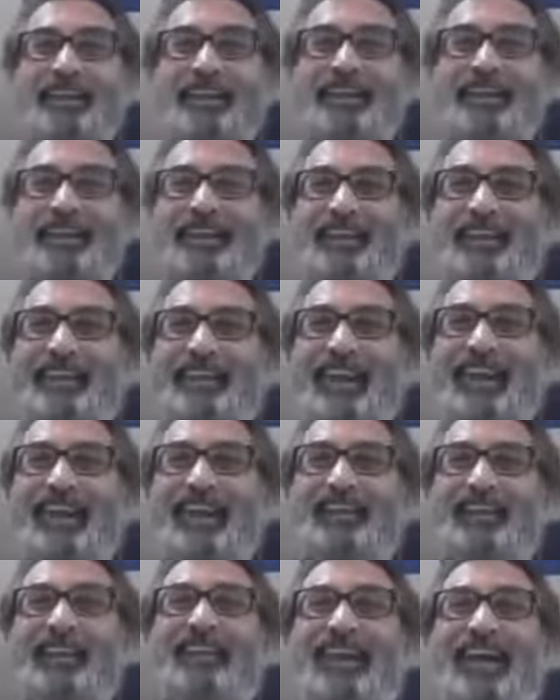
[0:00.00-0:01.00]
I
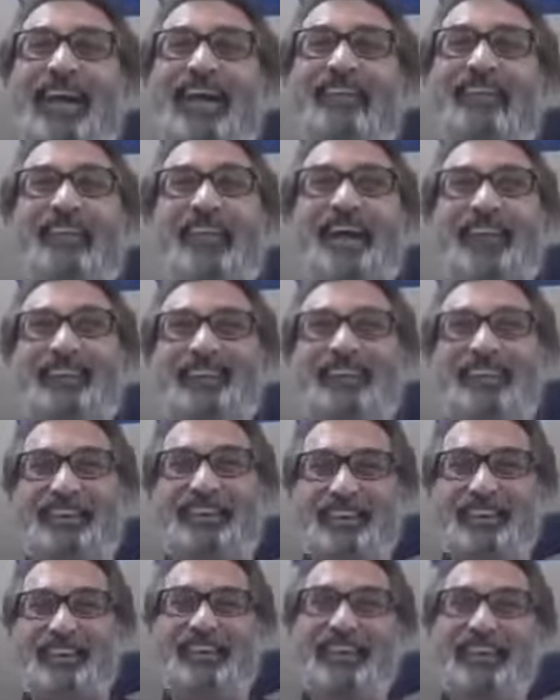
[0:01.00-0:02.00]
don't have one which
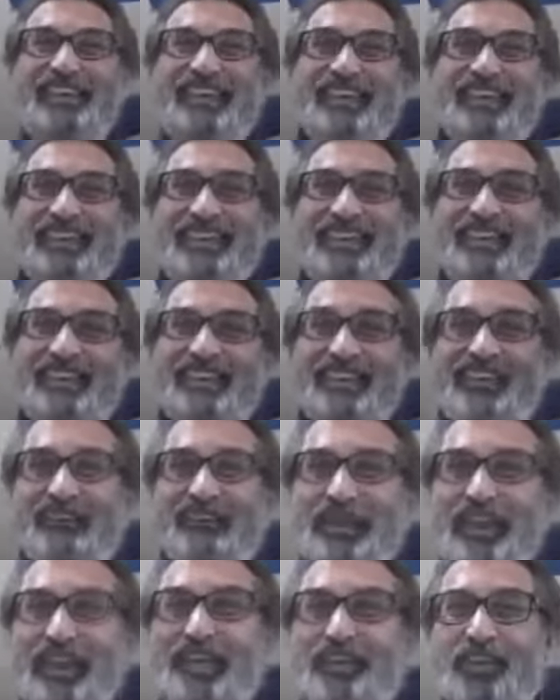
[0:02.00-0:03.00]
is,
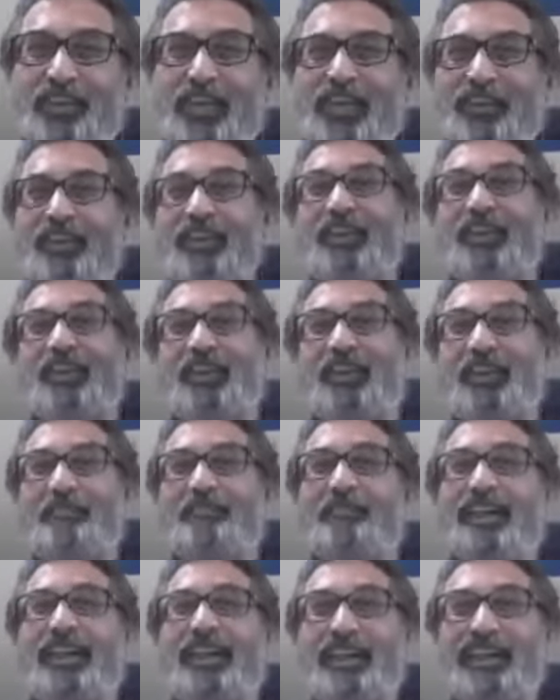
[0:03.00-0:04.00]
based on
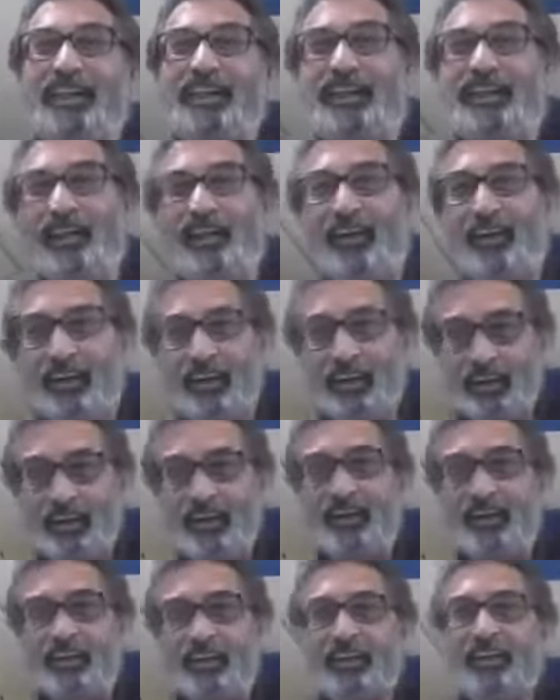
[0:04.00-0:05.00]
medical
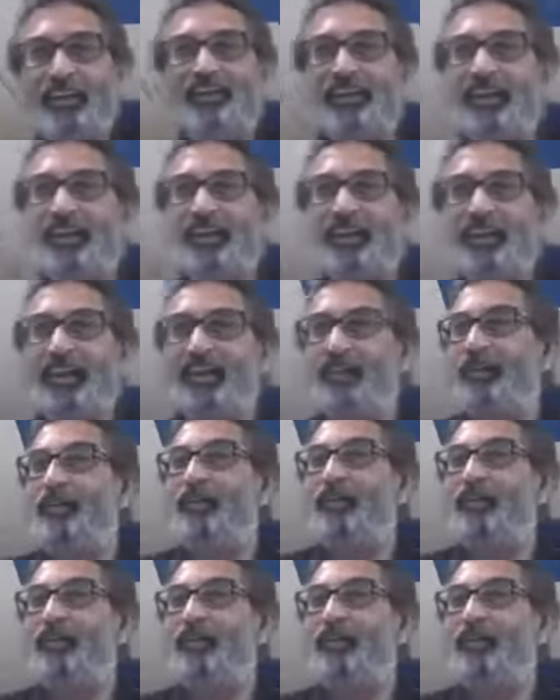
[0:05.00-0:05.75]
or, stuff like that. No.